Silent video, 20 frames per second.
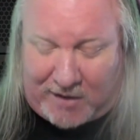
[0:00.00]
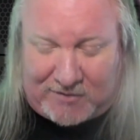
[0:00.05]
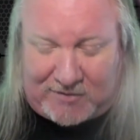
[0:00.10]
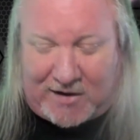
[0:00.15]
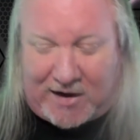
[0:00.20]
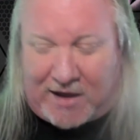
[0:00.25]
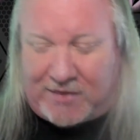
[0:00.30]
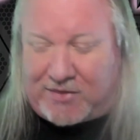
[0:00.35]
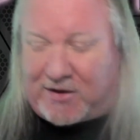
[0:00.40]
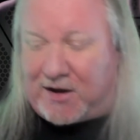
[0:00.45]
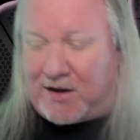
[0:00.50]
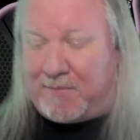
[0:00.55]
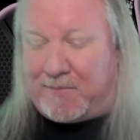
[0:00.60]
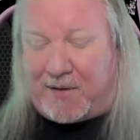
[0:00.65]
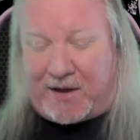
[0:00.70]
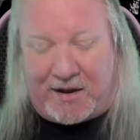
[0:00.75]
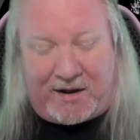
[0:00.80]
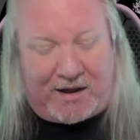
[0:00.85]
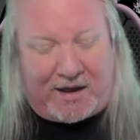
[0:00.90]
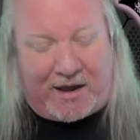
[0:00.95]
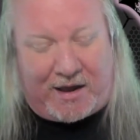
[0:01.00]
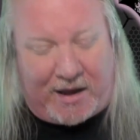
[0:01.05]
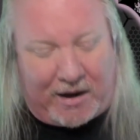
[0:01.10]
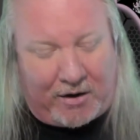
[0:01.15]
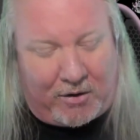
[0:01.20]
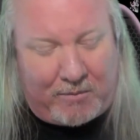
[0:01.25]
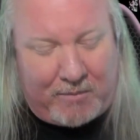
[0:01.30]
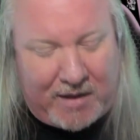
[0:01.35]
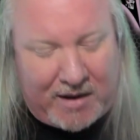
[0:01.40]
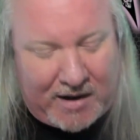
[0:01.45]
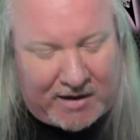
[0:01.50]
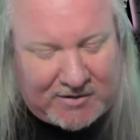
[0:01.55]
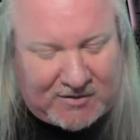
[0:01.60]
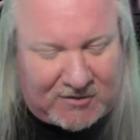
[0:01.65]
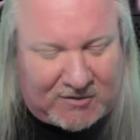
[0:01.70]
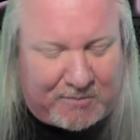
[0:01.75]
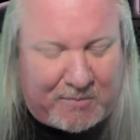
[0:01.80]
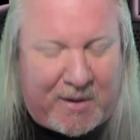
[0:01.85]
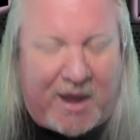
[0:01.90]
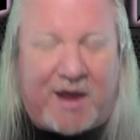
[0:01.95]
I say I thought about it, I, I don't mean I
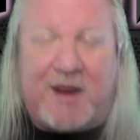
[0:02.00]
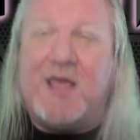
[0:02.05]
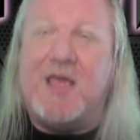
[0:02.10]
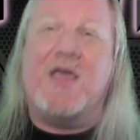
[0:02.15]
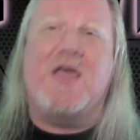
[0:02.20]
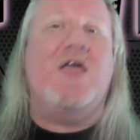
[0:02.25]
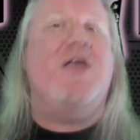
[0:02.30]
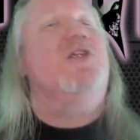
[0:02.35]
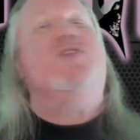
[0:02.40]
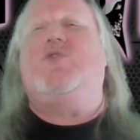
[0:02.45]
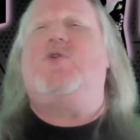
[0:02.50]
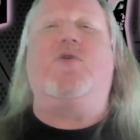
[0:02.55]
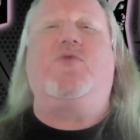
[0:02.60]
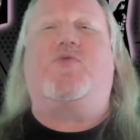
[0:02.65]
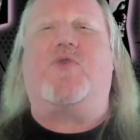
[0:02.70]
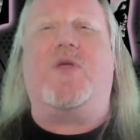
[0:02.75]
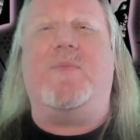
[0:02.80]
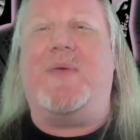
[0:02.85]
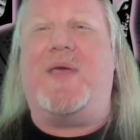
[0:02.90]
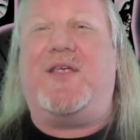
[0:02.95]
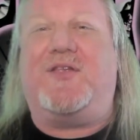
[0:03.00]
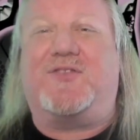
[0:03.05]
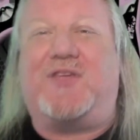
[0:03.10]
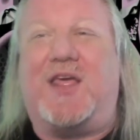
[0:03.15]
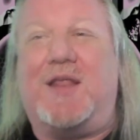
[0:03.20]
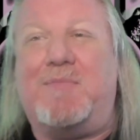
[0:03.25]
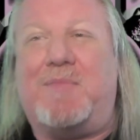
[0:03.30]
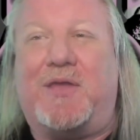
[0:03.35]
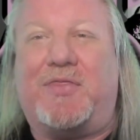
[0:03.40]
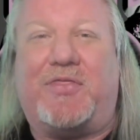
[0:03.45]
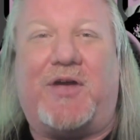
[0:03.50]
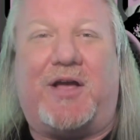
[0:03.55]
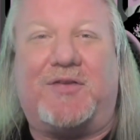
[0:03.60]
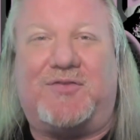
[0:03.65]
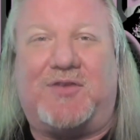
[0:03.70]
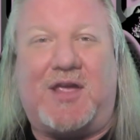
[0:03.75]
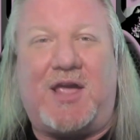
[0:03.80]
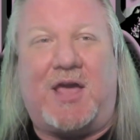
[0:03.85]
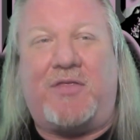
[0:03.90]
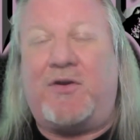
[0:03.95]
just spent two or three minutes getting my thoughts
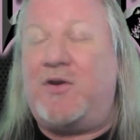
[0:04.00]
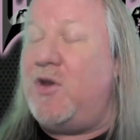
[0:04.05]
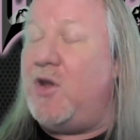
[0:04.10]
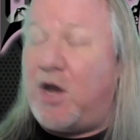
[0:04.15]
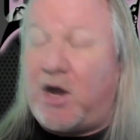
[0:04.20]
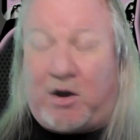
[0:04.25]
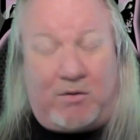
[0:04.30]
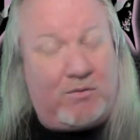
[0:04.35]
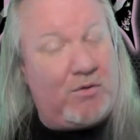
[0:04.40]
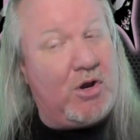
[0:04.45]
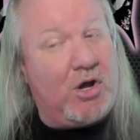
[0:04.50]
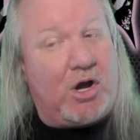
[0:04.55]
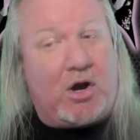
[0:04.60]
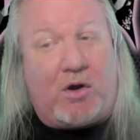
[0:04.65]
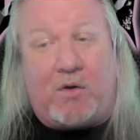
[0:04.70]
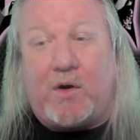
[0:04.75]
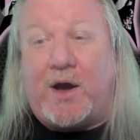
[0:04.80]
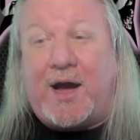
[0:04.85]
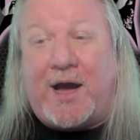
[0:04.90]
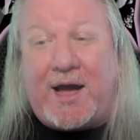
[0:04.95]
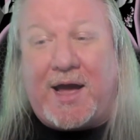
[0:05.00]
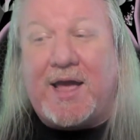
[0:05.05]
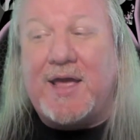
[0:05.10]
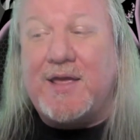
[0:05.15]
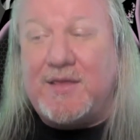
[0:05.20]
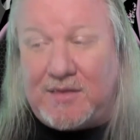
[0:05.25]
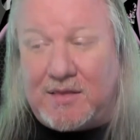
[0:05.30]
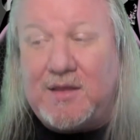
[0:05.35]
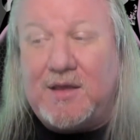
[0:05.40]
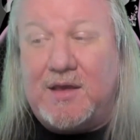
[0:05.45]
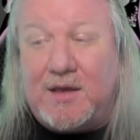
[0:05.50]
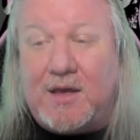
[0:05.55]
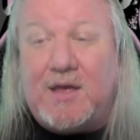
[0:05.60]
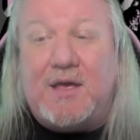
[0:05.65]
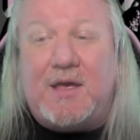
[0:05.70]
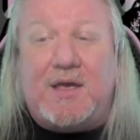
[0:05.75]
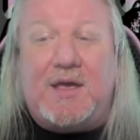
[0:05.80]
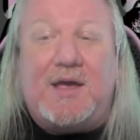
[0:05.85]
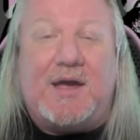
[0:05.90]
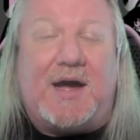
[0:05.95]
together. No, no, I,
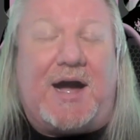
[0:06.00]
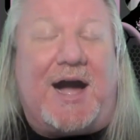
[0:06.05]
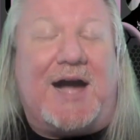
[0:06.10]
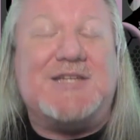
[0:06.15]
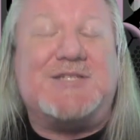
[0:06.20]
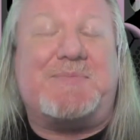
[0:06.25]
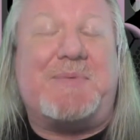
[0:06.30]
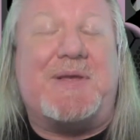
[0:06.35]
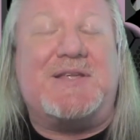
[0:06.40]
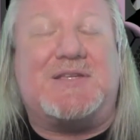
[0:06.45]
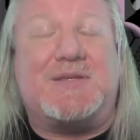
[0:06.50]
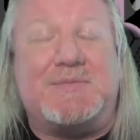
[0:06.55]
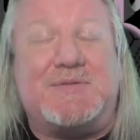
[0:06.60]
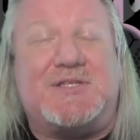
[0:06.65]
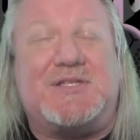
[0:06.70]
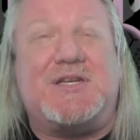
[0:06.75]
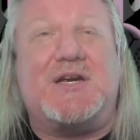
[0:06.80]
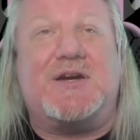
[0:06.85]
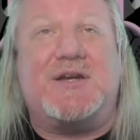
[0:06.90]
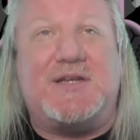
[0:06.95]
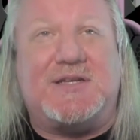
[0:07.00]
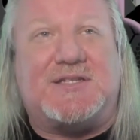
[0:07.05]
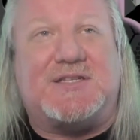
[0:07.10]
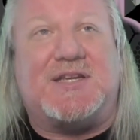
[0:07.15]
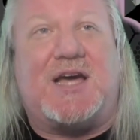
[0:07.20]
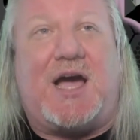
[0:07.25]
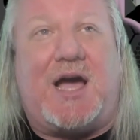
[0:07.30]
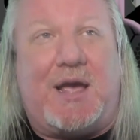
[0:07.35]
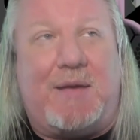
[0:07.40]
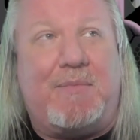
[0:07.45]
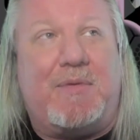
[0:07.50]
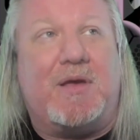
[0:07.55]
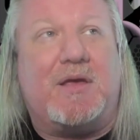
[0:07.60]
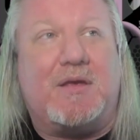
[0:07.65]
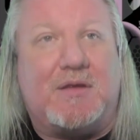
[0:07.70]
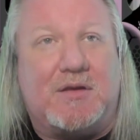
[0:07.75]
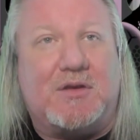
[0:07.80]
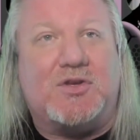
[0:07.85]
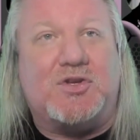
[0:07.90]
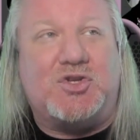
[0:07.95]
I spent some serious time
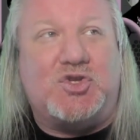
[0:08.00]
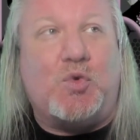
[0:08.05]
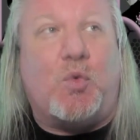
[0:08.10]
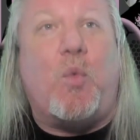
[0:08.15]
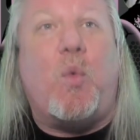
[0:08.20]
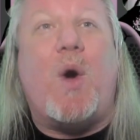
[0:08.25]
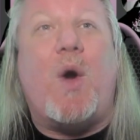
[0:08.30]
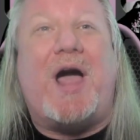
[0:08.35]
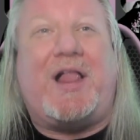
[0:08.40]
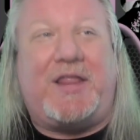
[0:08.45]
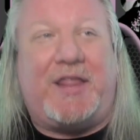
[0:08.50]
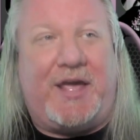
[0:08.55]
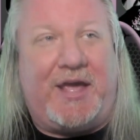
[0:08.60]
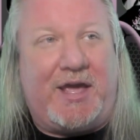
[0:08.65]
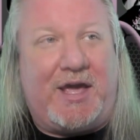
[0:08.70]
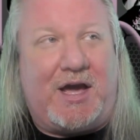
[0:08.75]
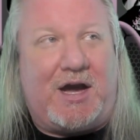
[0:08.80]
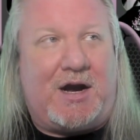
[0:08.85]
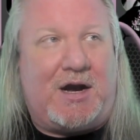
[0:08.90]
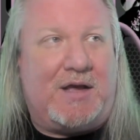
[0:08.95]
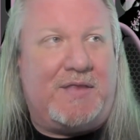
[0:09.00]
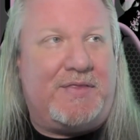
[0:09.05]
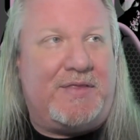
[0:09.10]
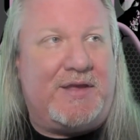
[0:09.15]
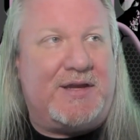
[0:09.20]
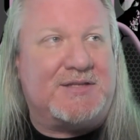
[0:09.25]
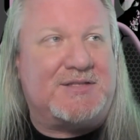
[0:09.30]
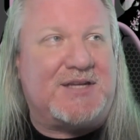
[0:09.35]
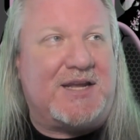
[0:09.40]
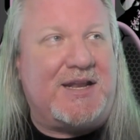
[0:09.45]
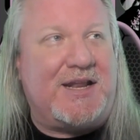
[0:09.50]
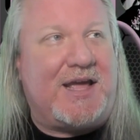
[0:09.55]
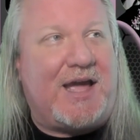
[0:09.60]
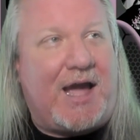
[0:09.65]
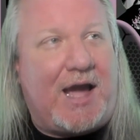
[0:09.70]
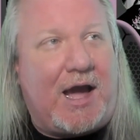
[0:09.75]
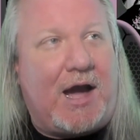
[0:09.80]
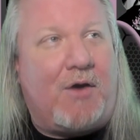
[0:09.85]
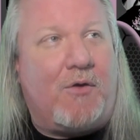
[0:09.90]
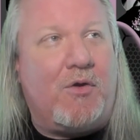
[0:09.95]
dwelling on this and
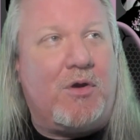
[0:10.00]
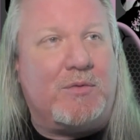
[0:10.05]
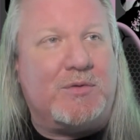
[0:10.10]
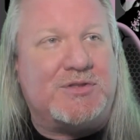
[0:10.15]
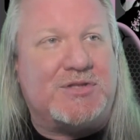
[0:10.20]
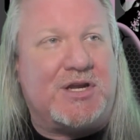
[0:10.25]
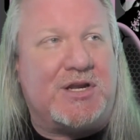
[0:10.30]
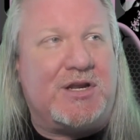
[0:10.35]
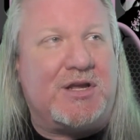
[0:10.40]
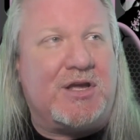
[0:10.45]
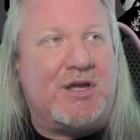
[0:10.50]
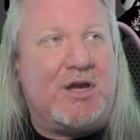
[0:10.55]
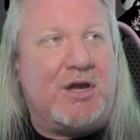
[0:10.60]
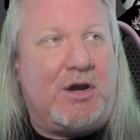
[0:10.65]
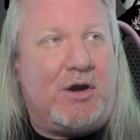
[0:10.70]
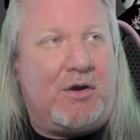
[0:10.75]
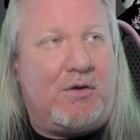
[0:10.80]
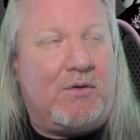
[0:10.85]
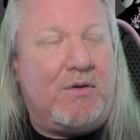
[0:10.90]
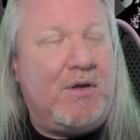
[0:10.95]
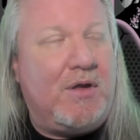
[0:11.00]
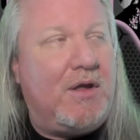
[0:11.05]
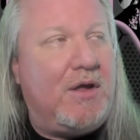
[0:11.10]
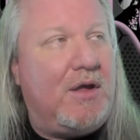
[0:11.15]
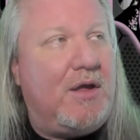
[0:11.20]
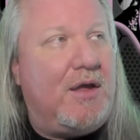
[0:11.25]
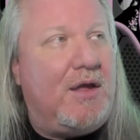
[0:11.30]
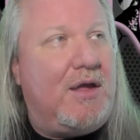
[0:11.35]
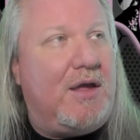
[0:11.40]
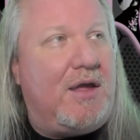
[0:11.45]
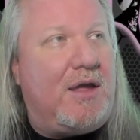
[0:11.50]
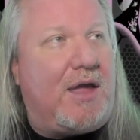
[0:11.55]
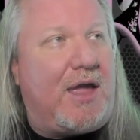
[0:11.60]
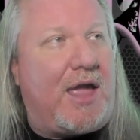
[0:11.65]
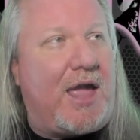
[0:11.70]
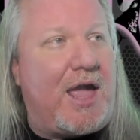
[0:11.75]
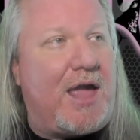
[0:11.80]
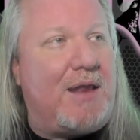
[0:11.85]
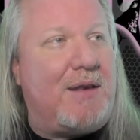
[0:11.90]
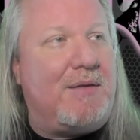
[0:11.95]
how it was gonna go,
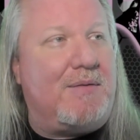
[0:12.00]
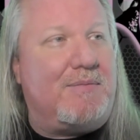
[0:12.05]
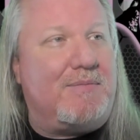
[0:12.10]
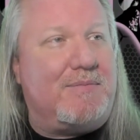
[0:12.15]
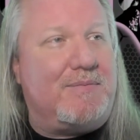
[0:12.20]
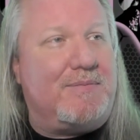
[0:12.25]
and